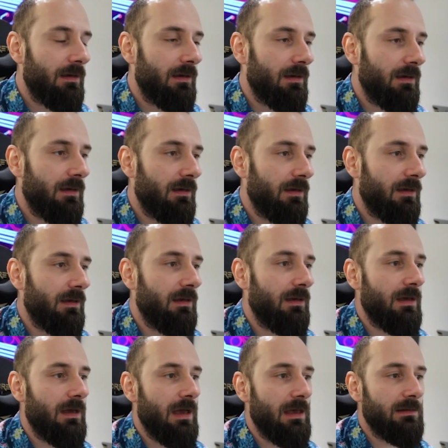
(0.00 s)

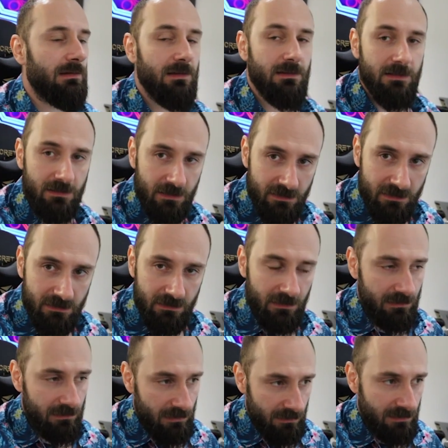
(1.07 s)
and this is
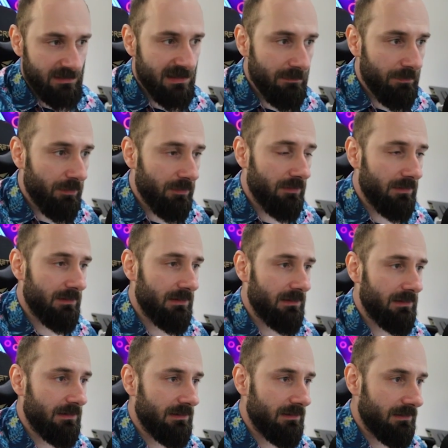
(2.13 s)
there's a
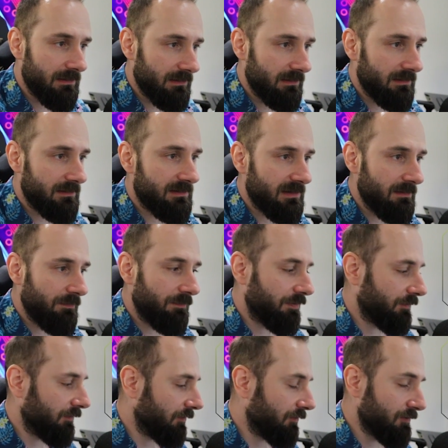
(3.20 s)

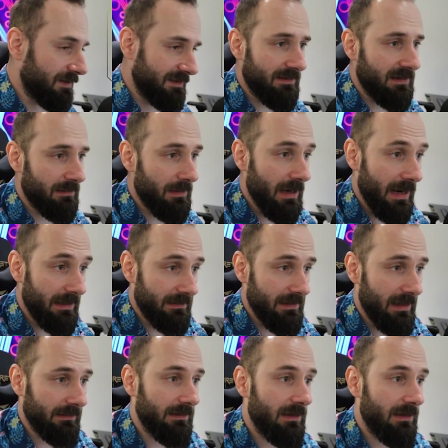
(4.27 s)
simple reasoning behind that.